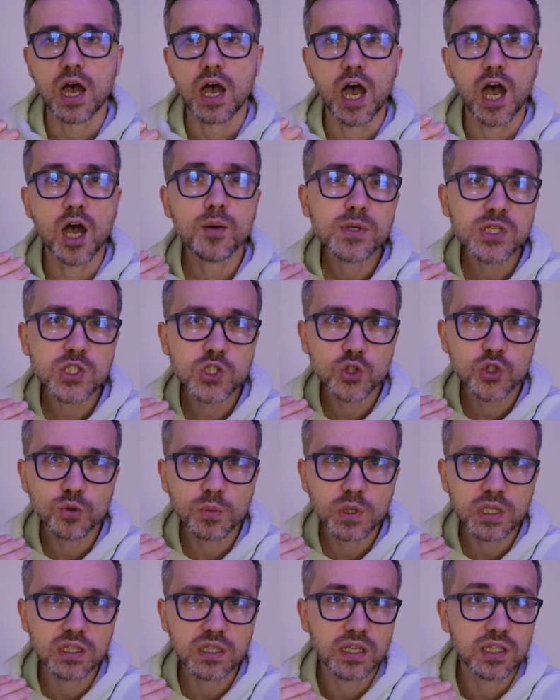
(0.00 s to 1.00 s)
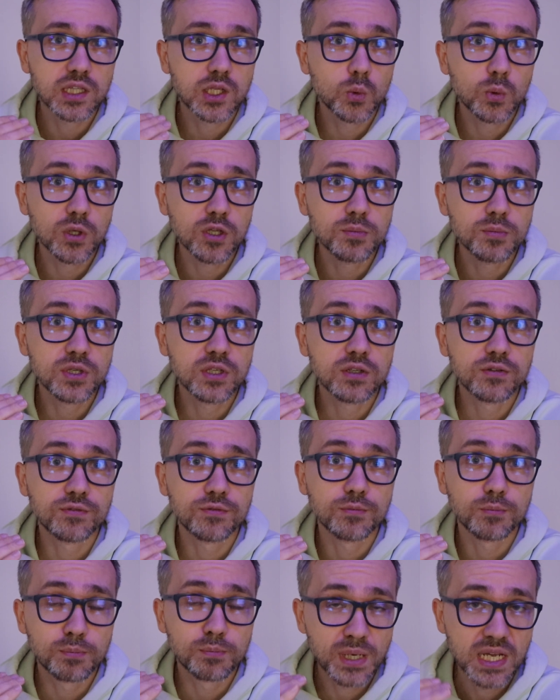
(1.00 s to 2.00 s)
I'm assuming that there will be a
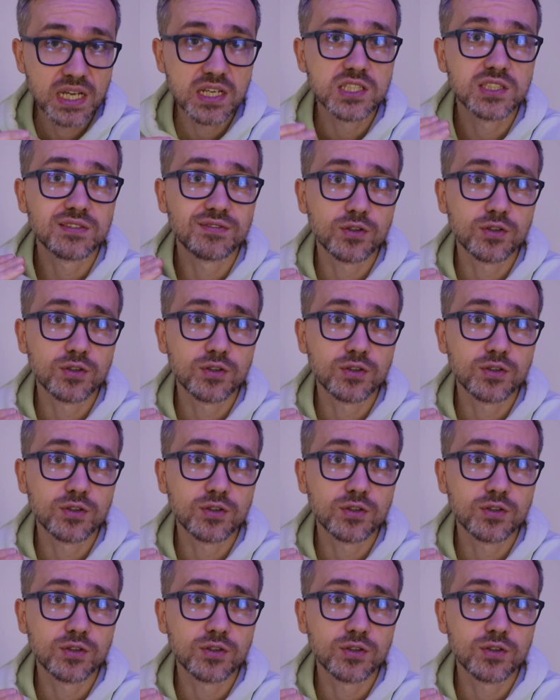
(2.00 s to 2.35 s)
base